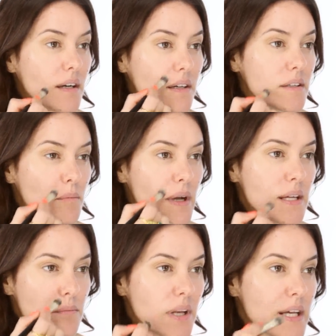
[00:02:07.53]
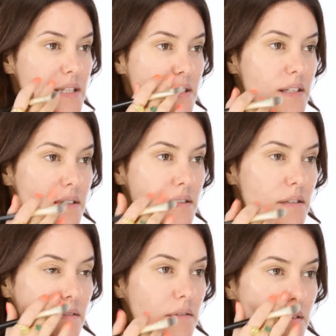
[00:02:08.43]
And the main places
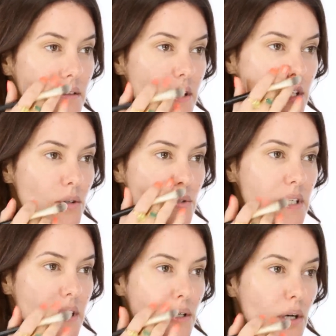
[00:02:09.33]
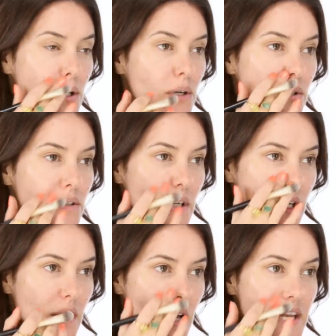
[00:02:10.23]
I'm going to use it are
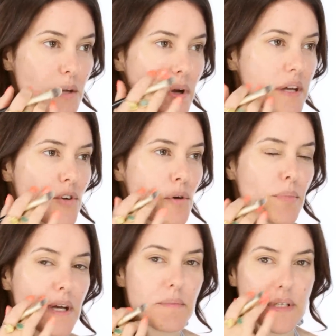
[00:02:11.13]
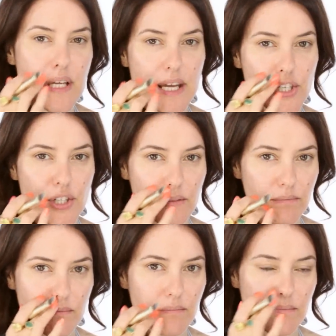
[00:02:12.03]
anywhere you've got pigmentation,